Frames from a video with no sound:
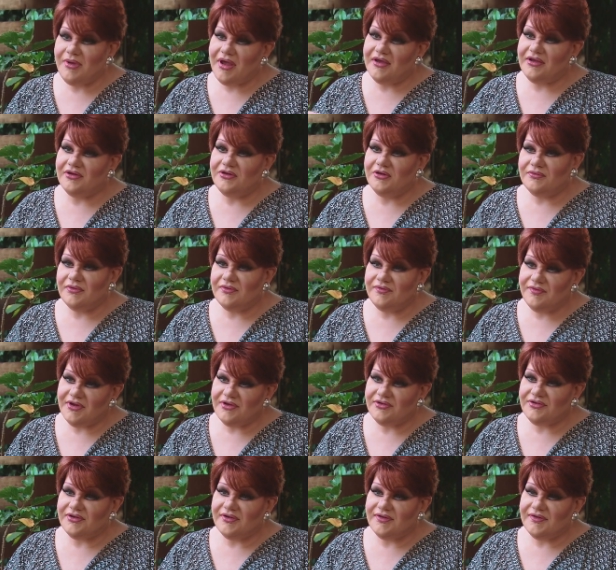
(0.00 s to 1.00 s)
go back and do
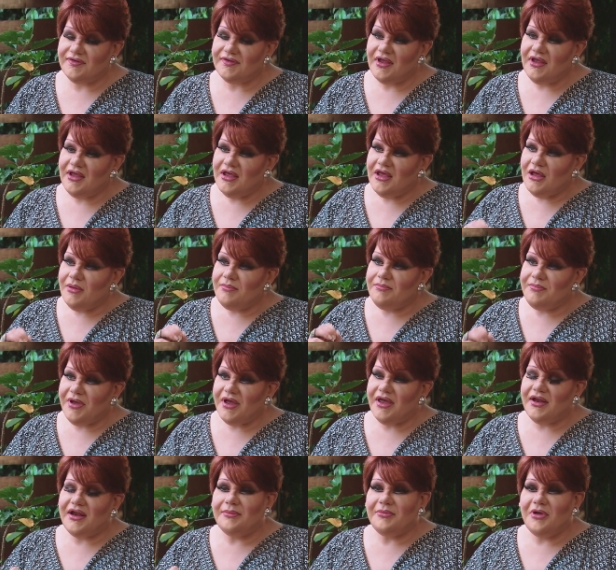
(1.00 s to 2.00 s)
revisions
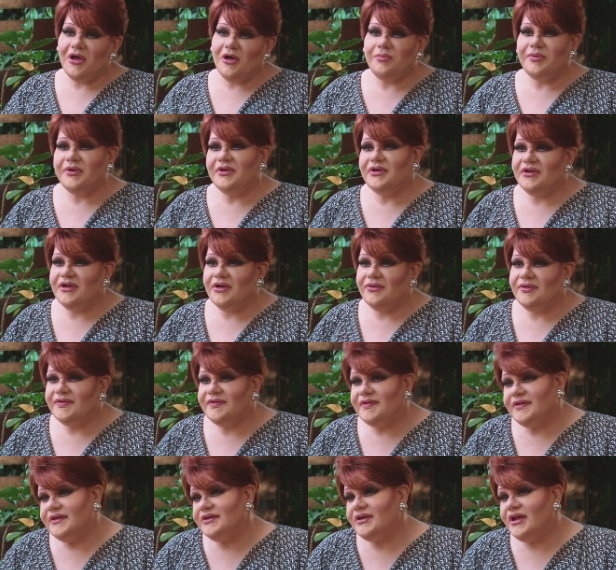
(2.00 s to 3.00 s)
but I'm hoping to go to
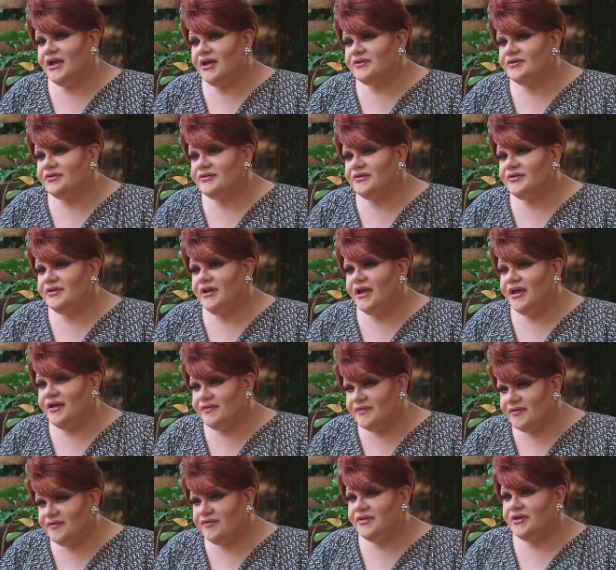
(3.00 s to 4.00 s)
see Dr.
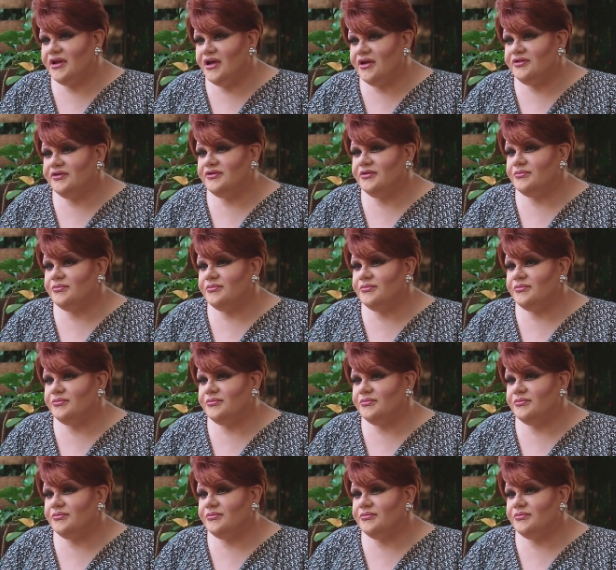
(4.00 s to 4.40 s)
Nassif and Dr.